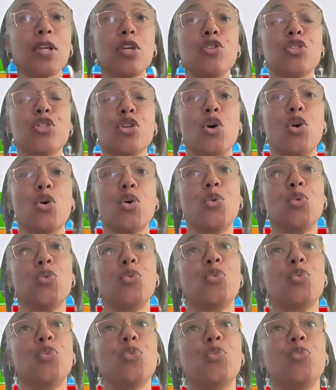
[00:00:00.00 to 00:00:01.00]

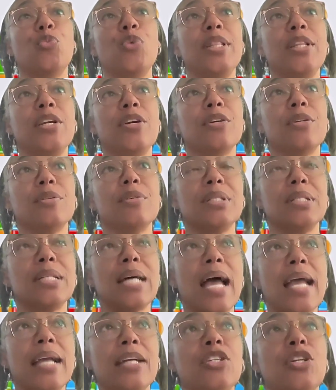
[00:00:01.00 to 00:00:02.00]
So when they're
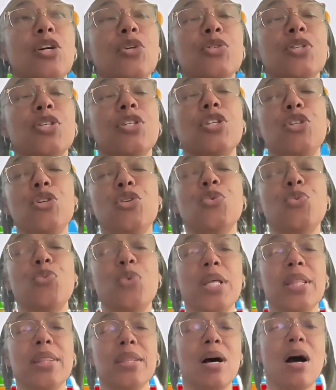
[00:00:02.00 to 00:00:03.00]
diagnosing you
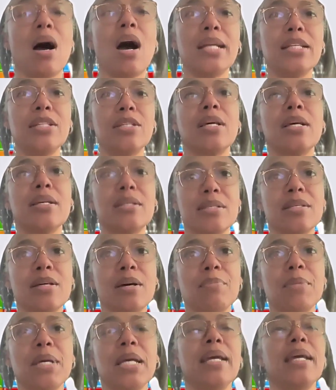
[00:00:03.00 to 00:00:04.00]
with
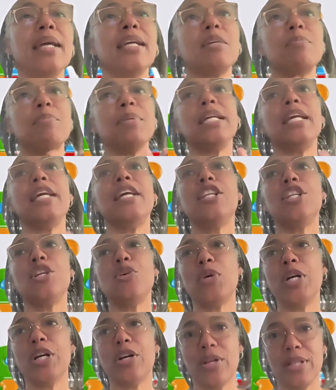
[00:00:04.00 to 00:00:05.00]
autism, it could be
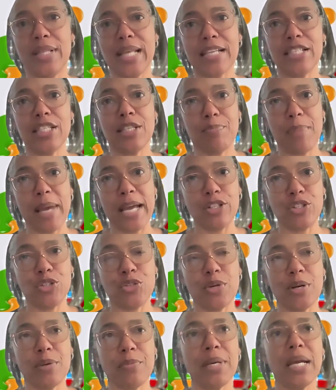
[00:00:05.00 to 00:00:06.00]
anywhere on that
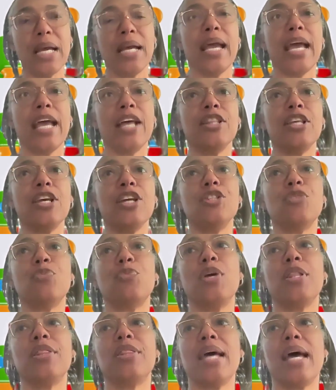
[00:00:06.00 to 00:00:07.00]
spectrum. And then
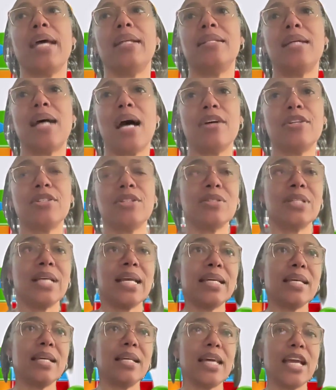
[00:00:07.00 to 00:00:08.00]
with that doctor,
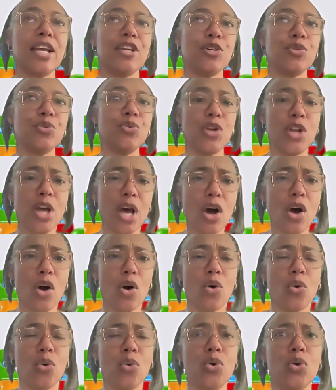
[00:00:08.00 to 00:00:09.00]
they can let you
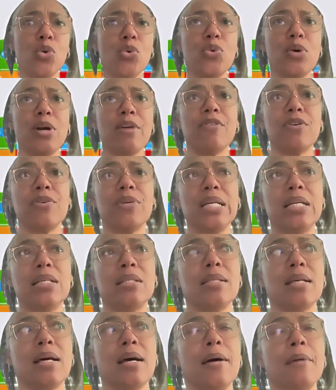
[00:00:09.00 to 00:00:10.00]
know, whoever
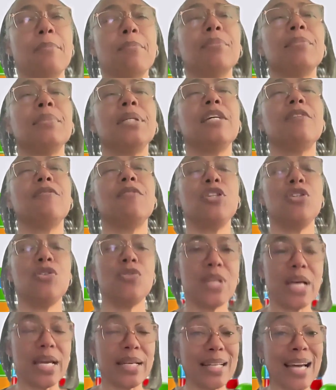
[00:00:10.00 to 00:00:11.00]
is giving
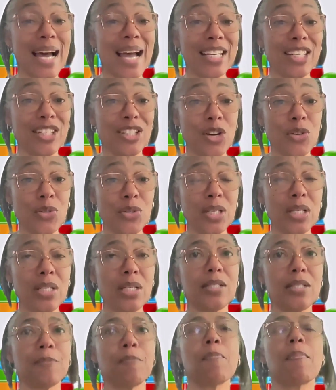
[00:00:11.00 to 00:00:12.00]
you that
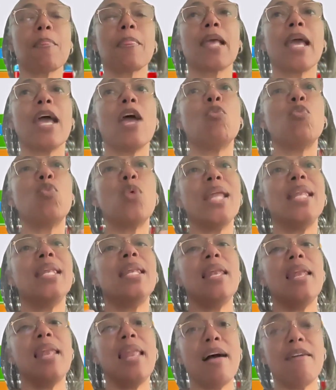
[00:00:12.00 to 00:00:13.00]
diagnosis, at what
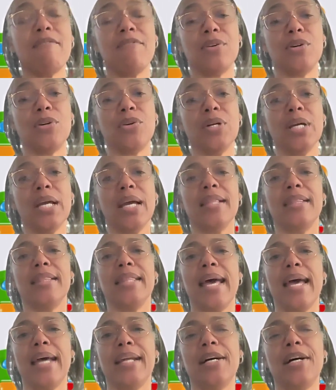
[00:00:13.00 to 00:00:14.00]
level
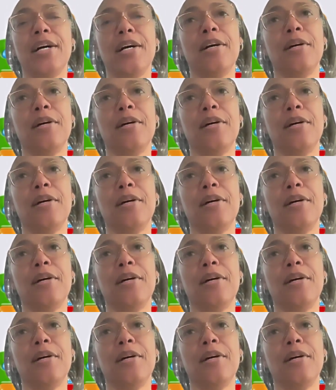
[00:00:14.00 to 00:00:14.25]
that